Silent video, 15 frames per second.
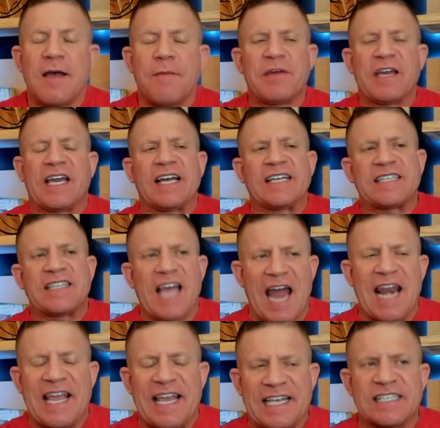because
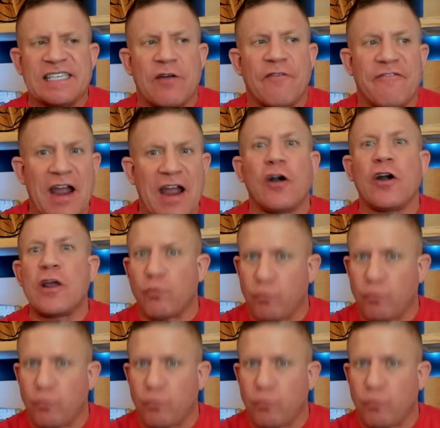that is very